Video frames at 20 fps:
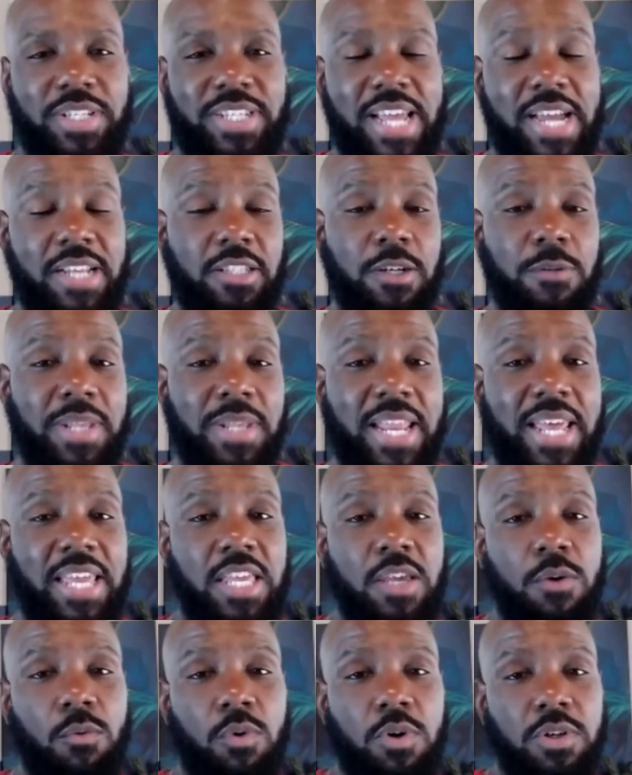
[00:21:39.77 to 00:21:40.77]
is that something that
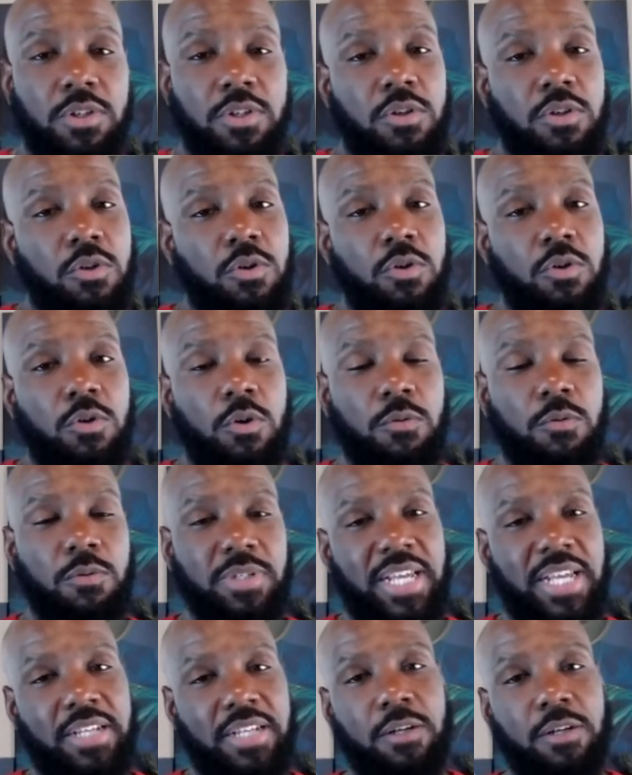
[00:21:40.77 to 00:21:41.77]
he wanted to do or was
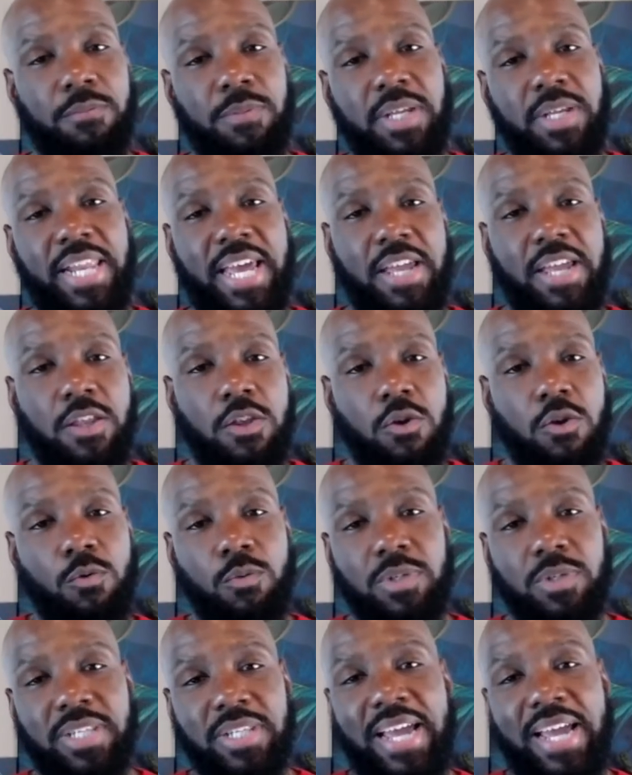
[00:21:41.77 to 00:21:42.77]
that something that you
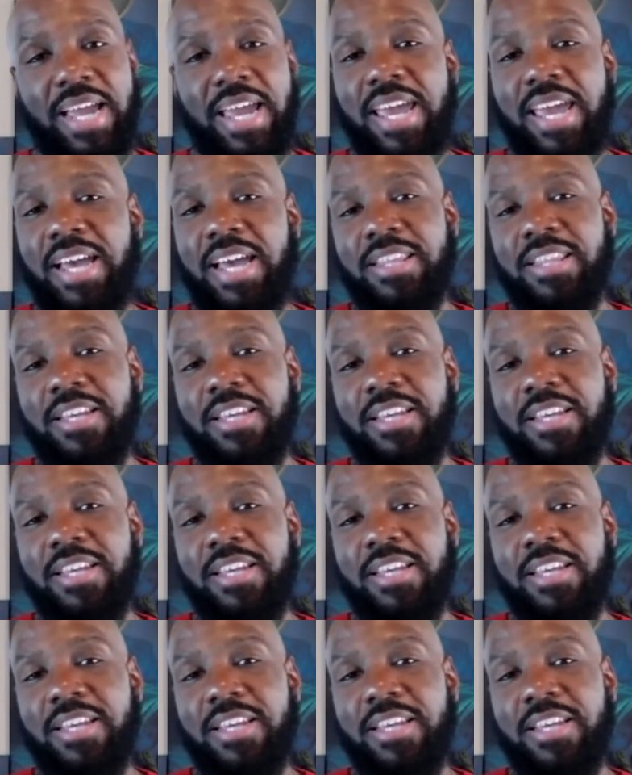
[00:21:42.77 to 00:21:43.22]
was like hey i